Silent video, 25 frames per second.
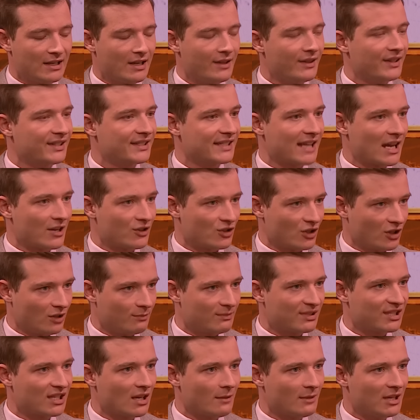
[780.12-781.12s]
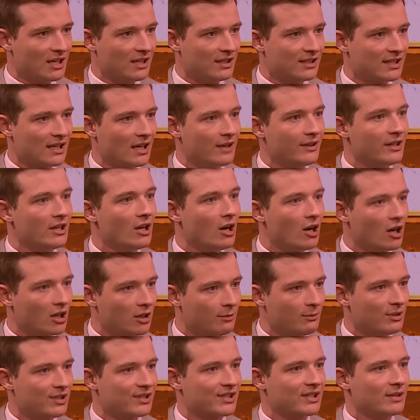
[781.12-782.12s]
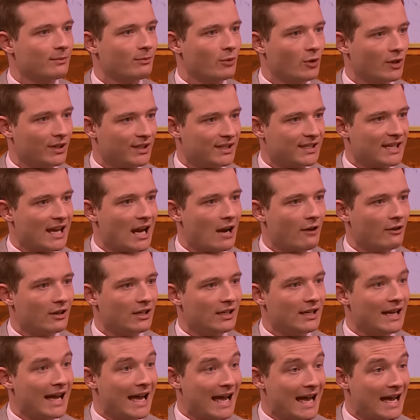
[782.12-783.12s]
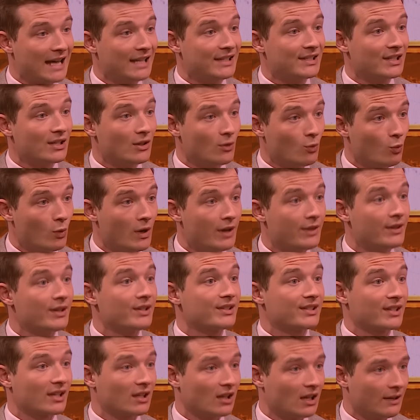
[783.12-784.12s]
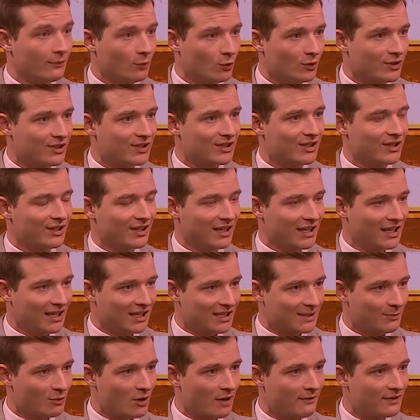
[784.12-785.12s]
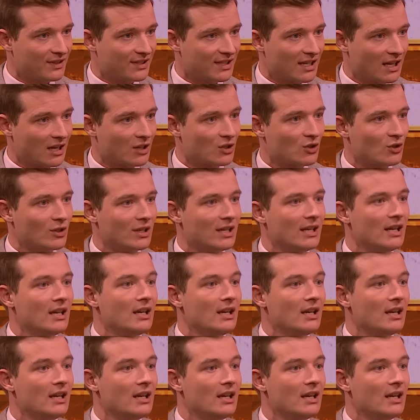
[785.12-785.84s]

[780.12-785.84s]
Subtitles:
and the Sandringham Summit and the arguments that Prince Harry had with Sir Clive Alderton, the King's private secretary,